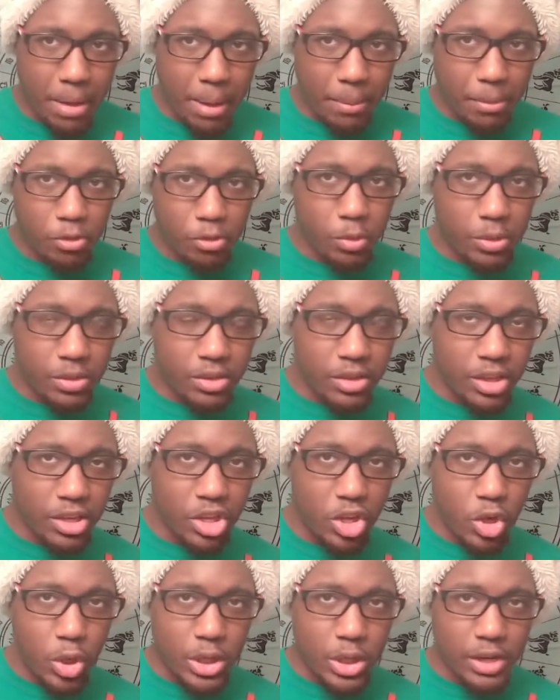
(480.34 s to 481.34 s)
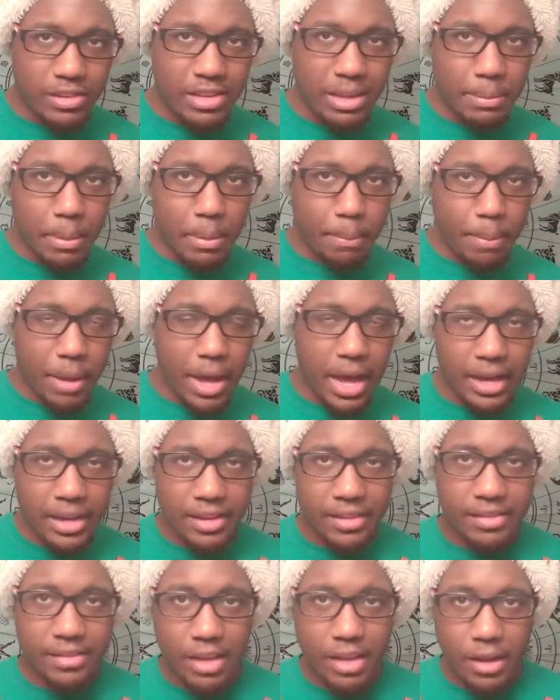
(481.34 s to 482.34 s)
bubbles within you and these deeper
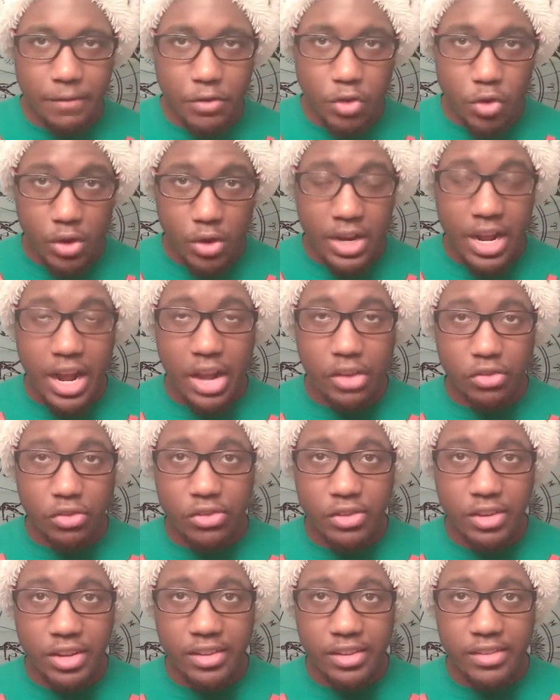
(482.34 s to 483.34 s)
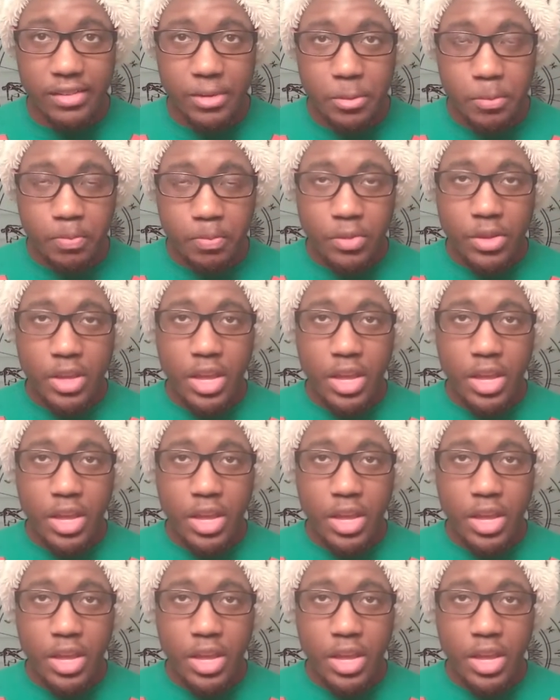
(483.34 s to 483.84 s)
pockets of your consciousness.